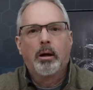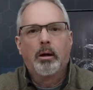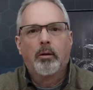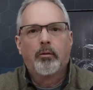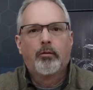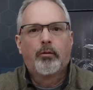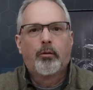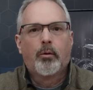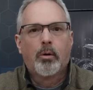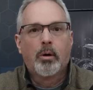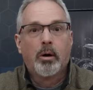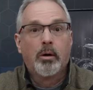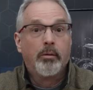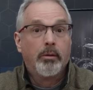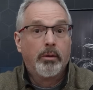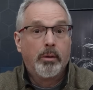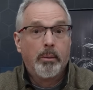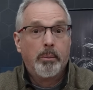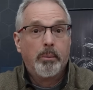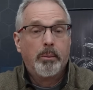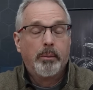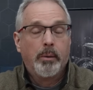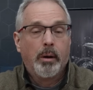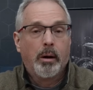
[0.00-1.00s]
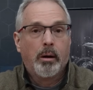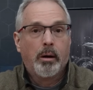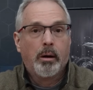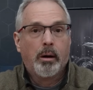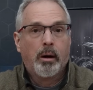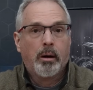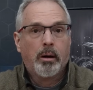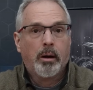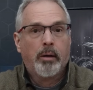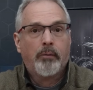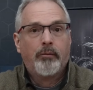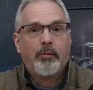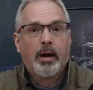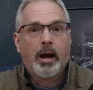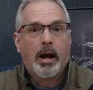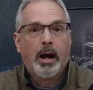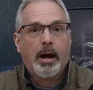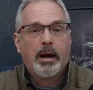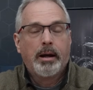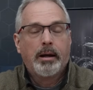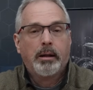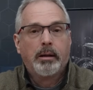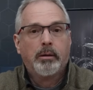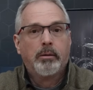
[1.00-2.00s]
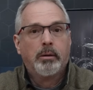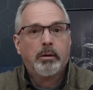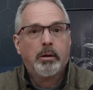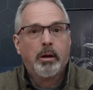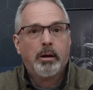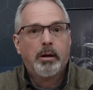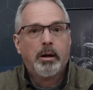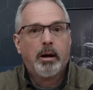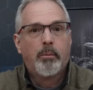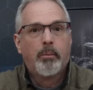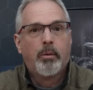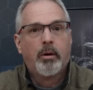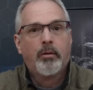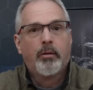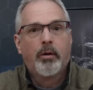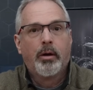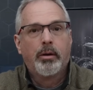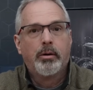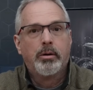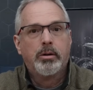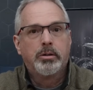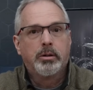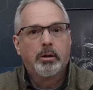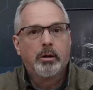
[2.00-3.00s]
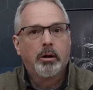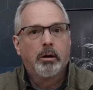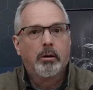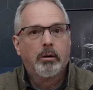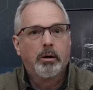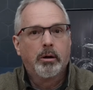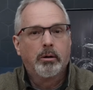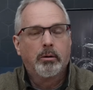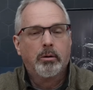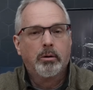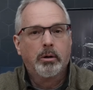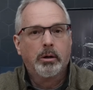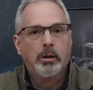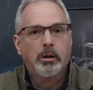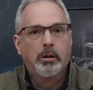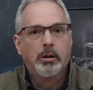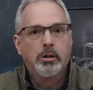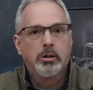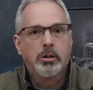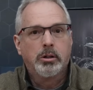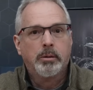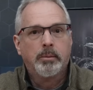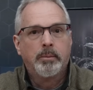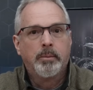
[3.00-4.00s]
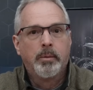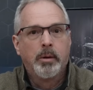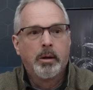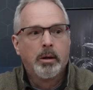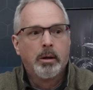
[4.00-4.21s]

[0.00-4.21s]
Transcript: uh, four of them are, have died, and a number of others are in critical condition.